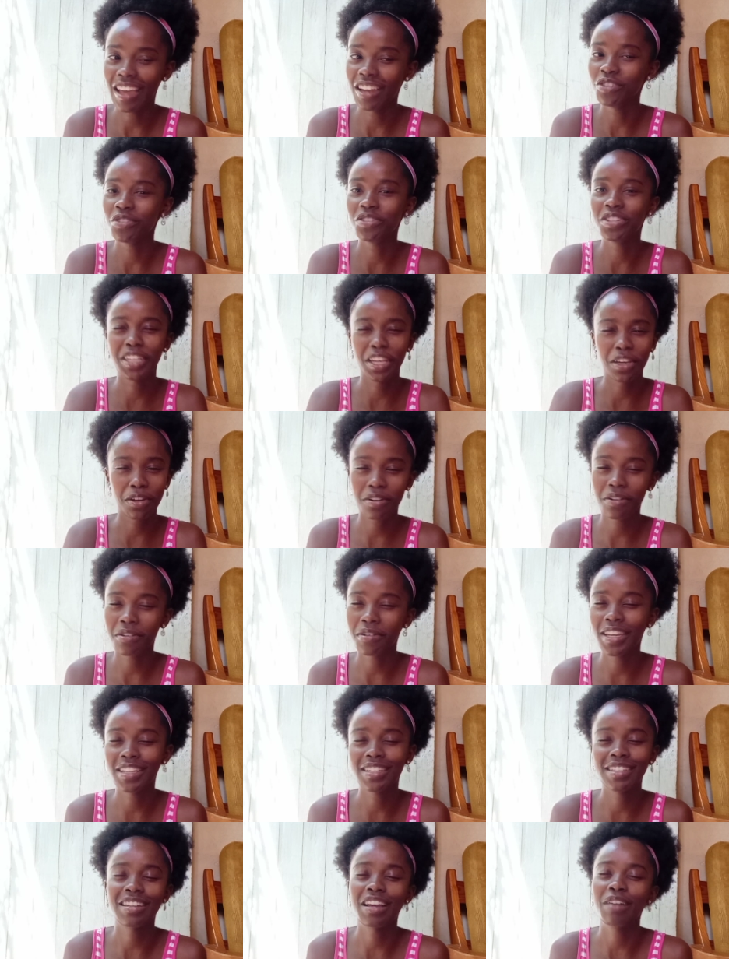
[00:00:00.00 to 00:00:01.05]
and you
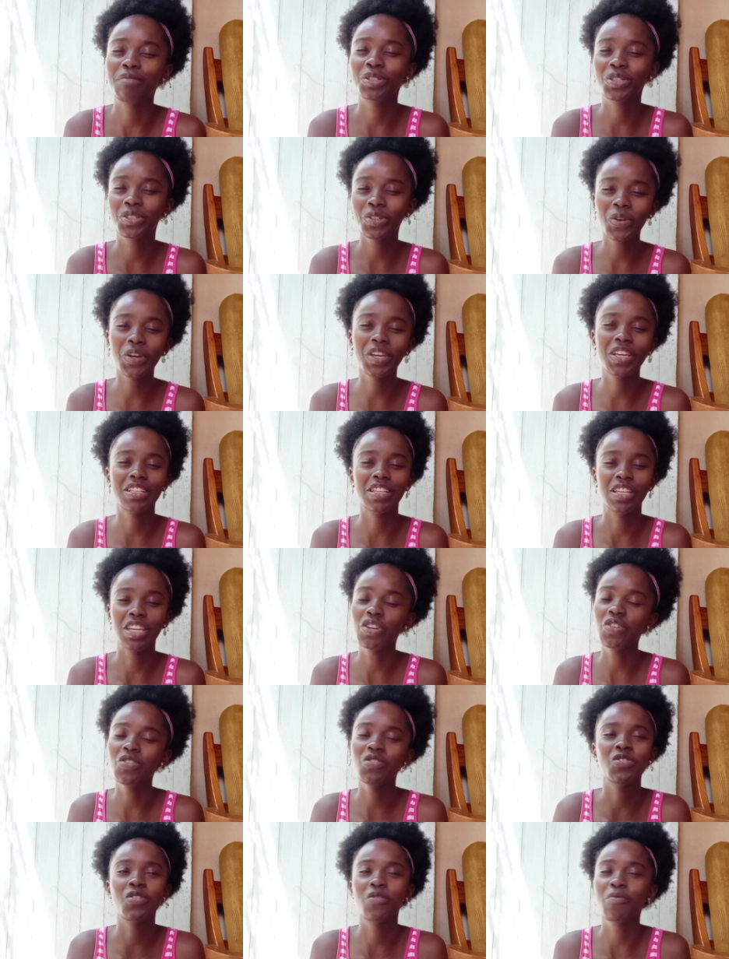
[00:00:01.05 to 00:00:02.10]
decorate it. I'm sure
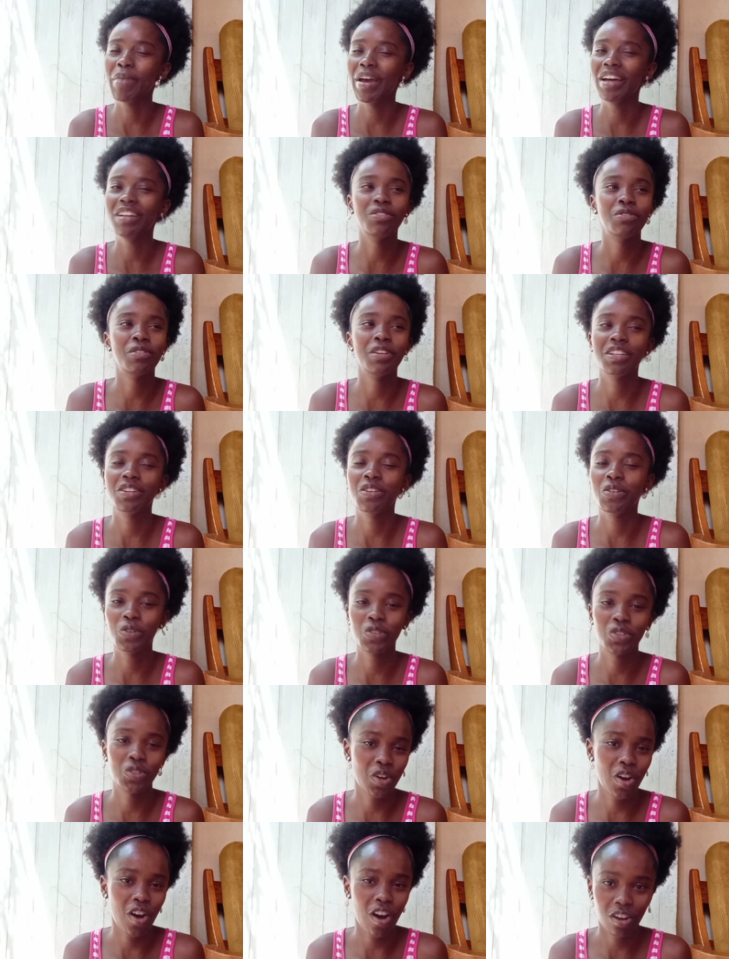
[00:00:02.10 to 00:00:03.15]
your man already
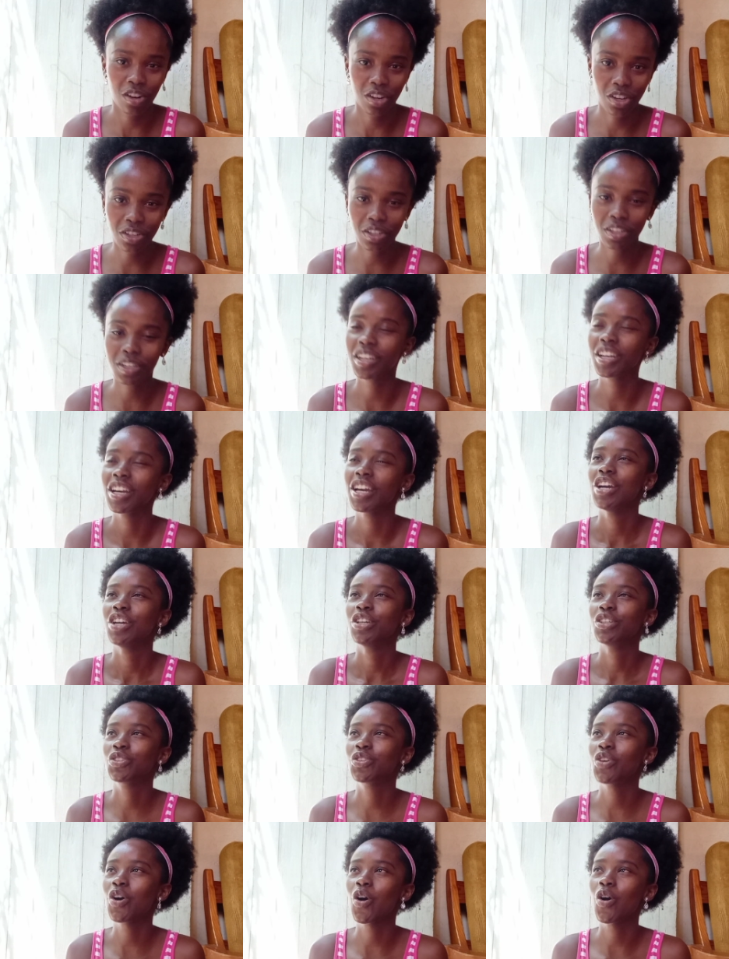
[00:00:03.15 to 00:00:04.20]
knows you can't cook,
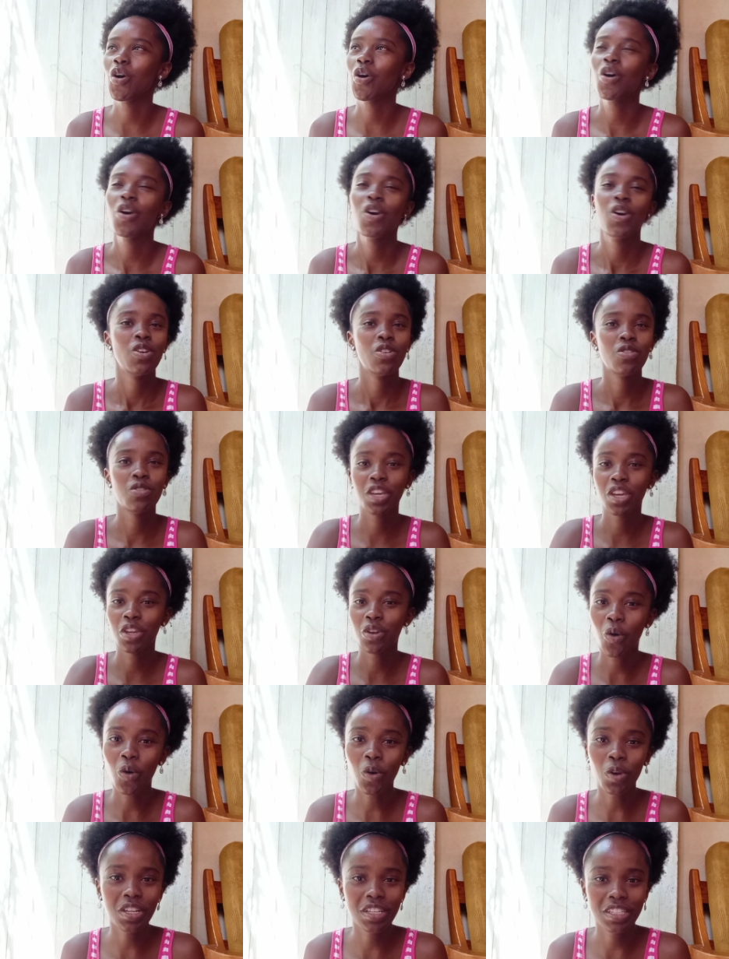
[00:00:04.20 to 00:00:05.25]
so you can
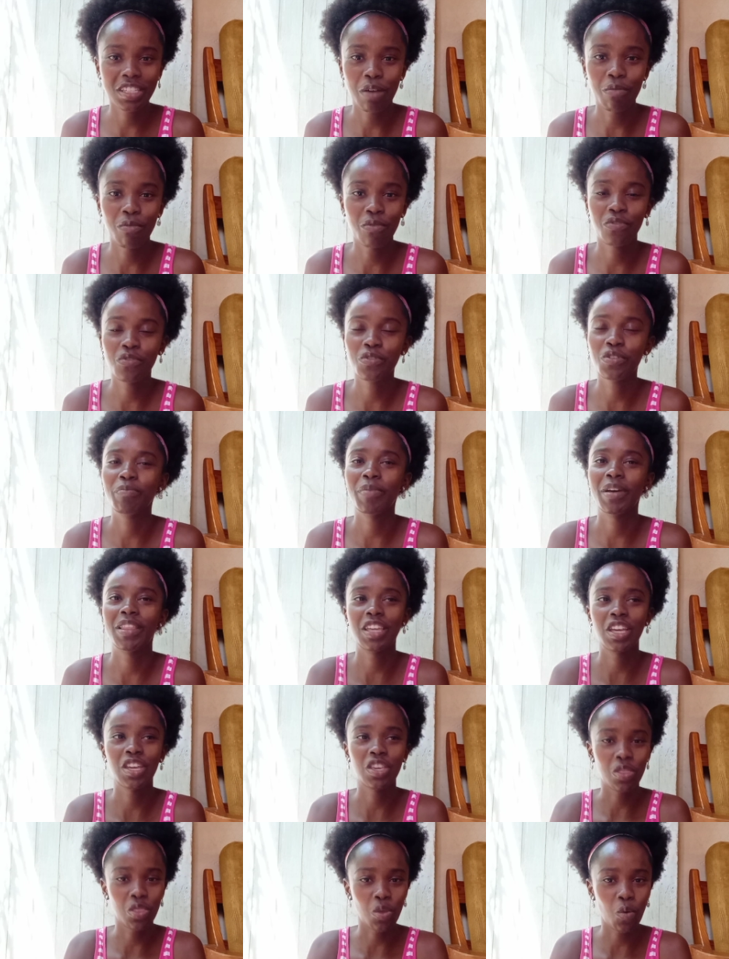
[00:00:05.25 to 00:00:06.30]
order some food, but
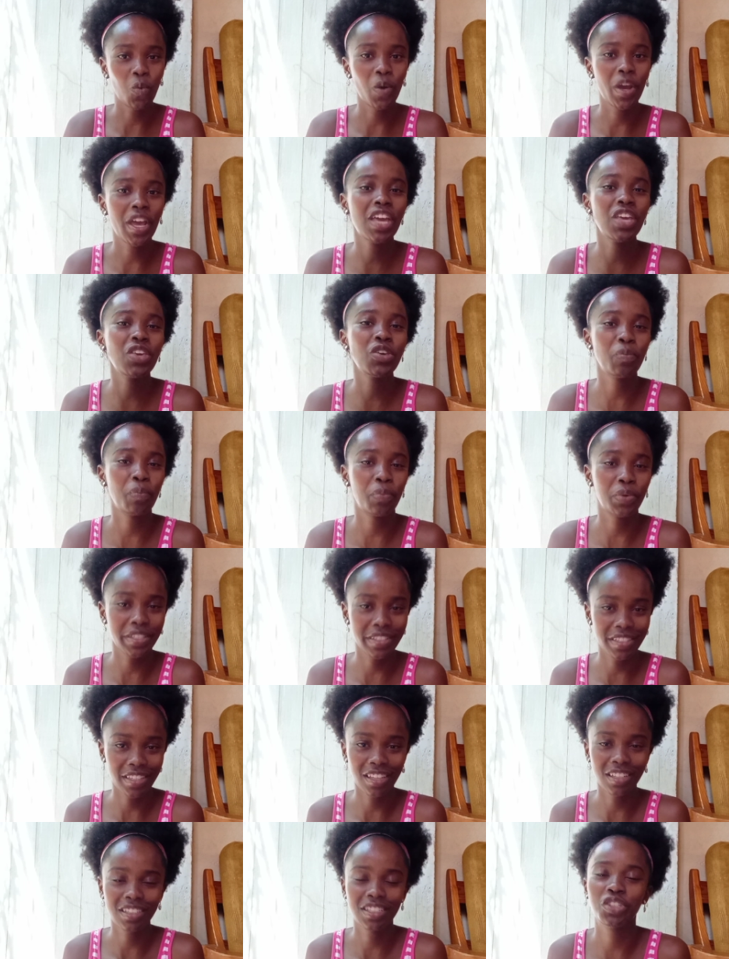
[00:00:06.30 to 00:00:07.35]
then the way you
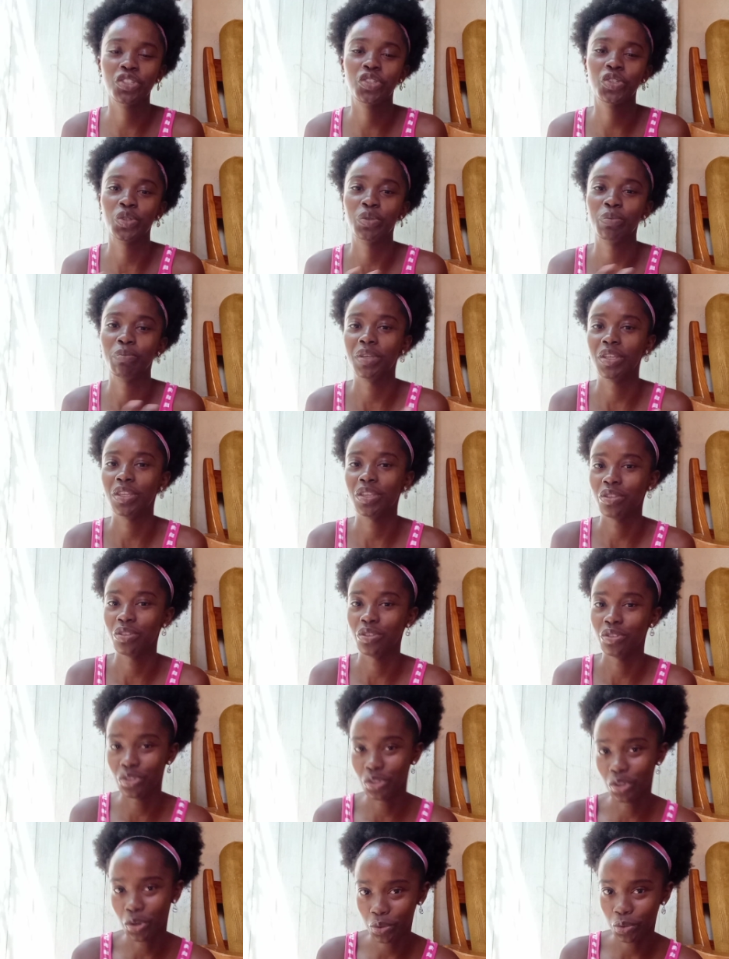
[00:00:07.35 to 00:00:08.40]
present it should be
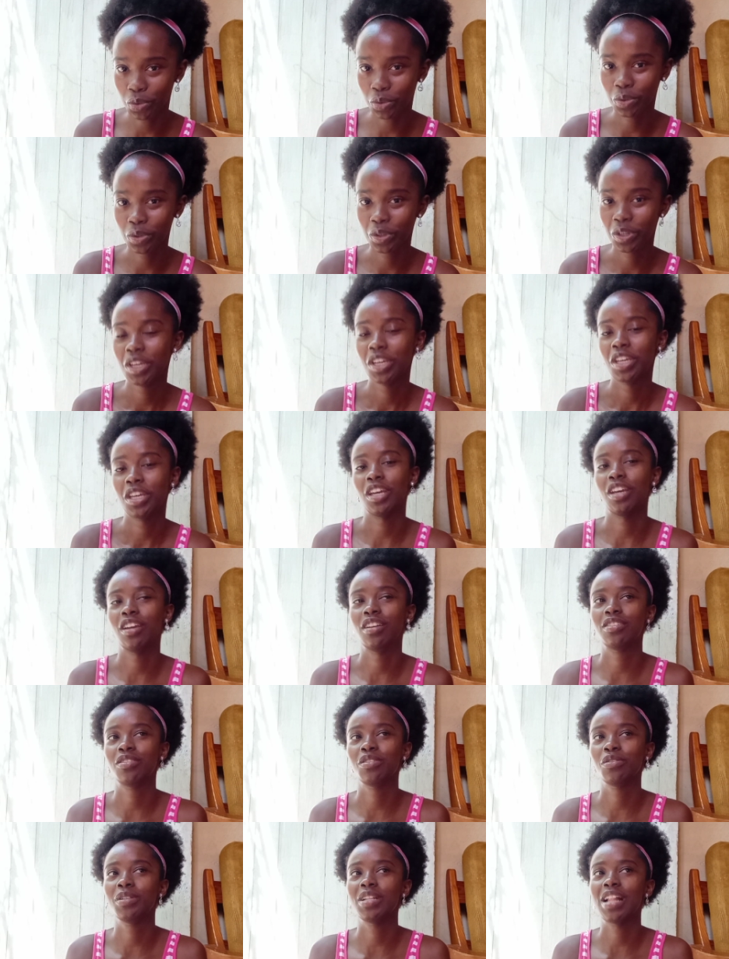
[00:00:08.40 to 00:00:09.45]
you. It
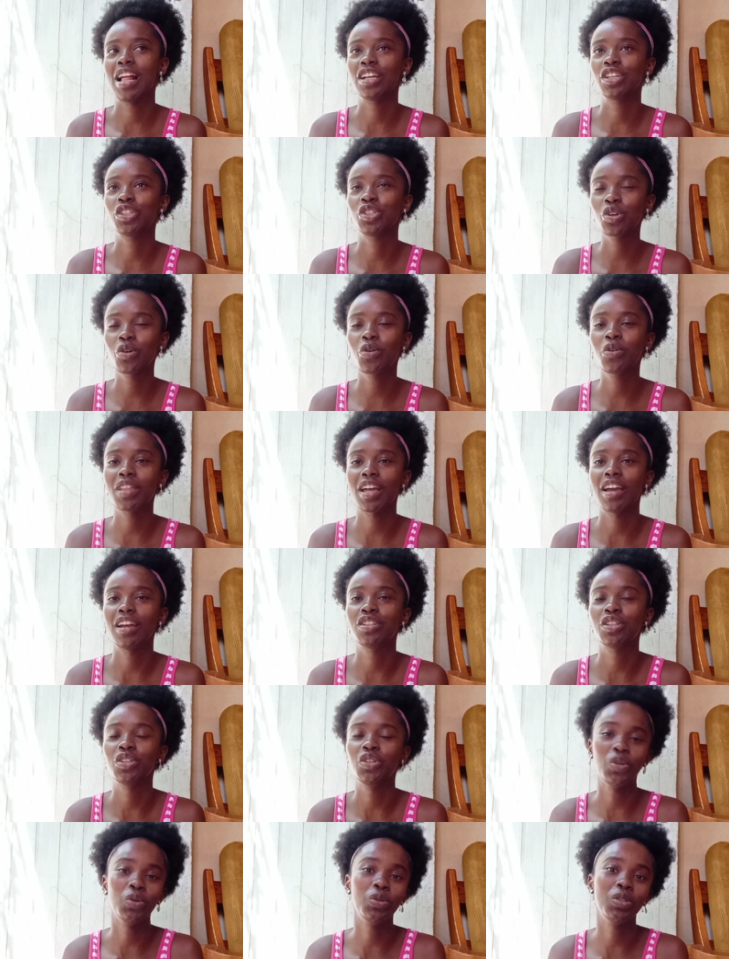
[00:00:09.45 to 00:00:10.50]
should like show that
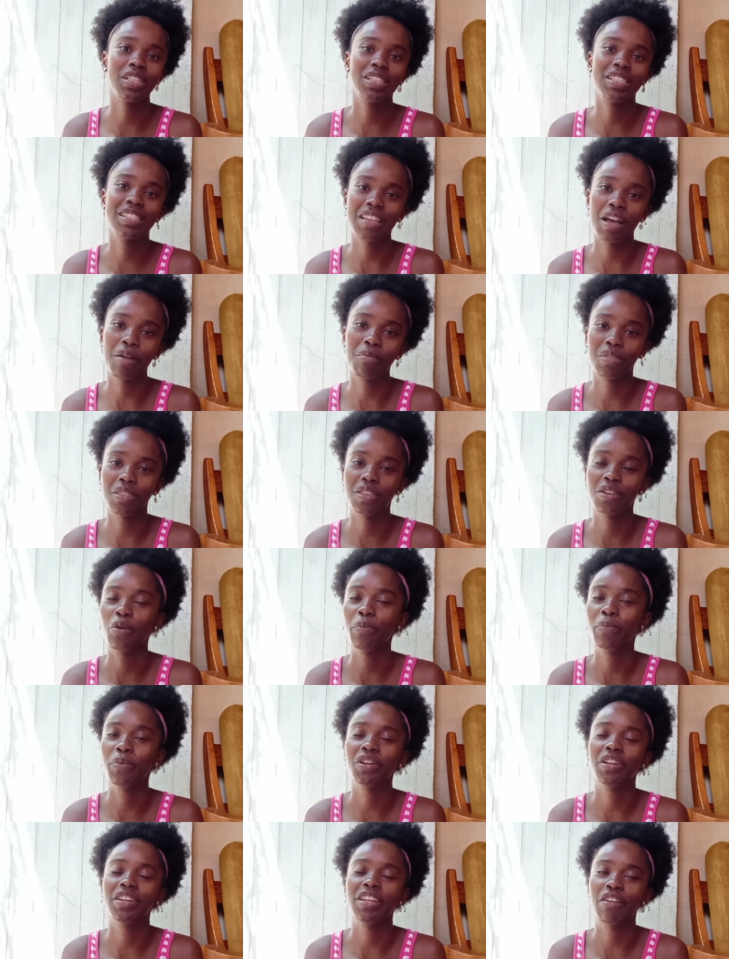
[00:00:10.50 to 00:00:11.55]
you did something or
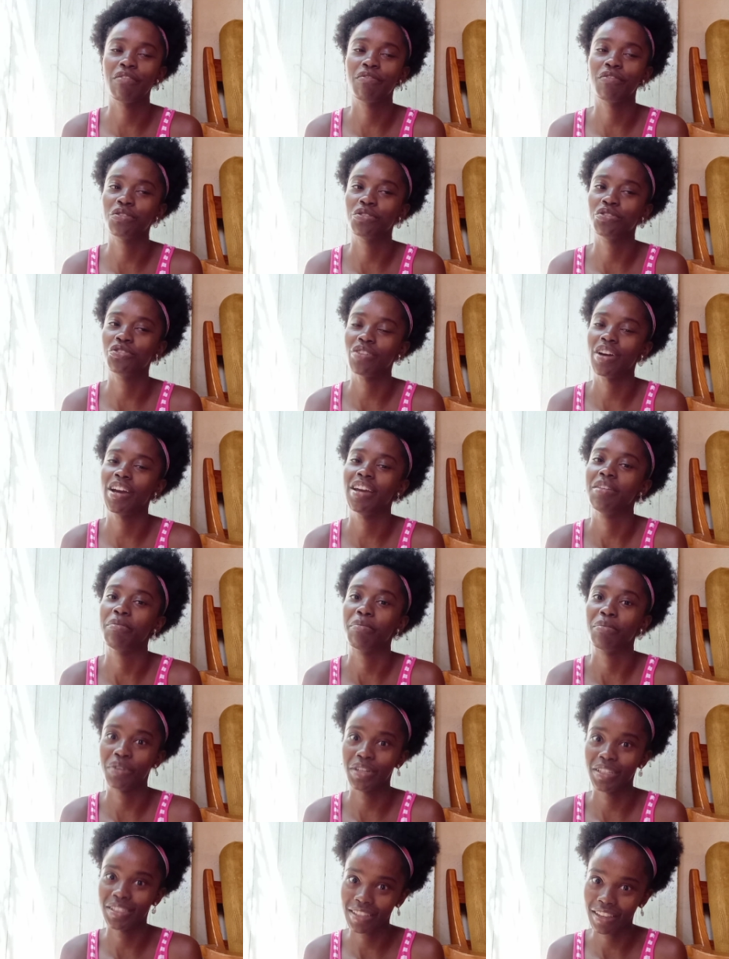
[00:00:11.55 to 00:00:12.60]
put an effort to try and
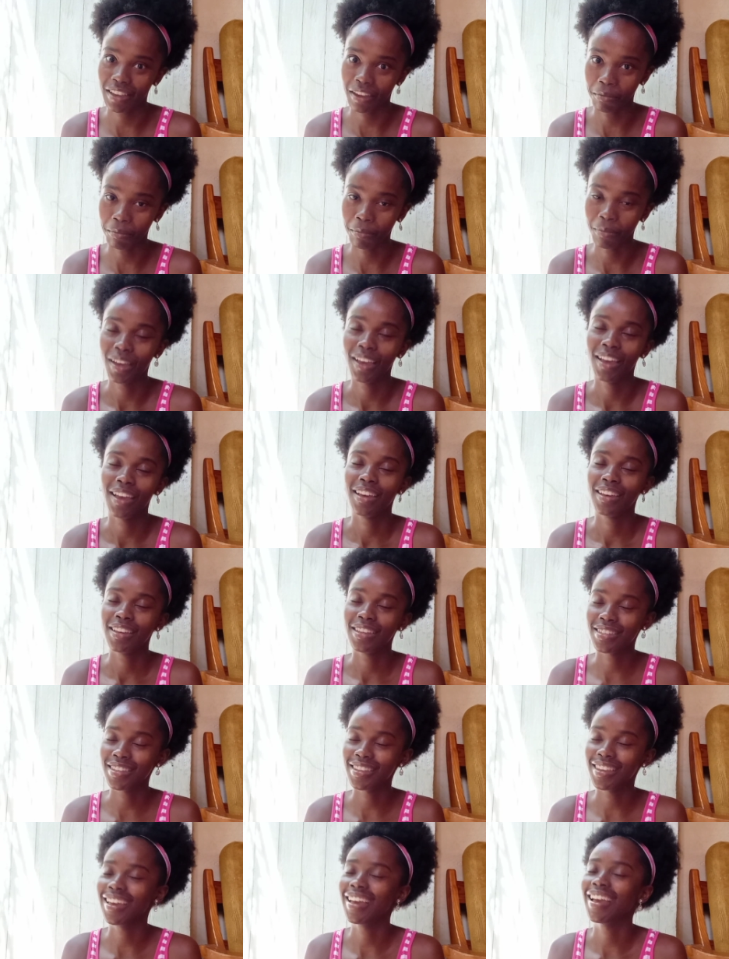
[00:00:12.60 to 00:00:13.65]
impress him.
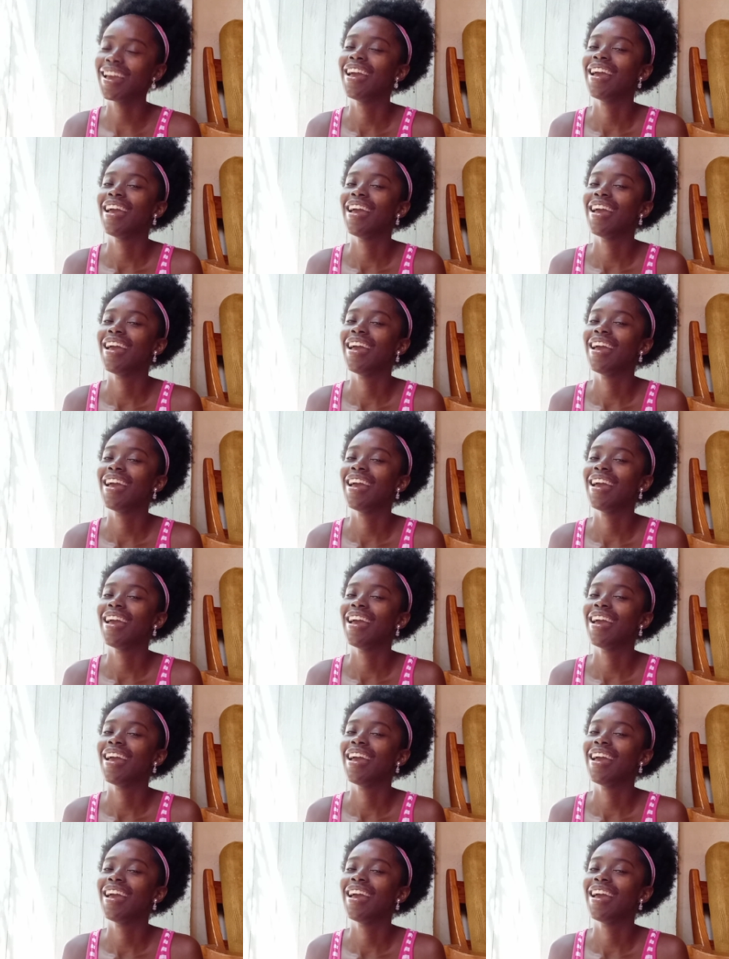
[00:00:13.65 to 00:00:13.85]
See,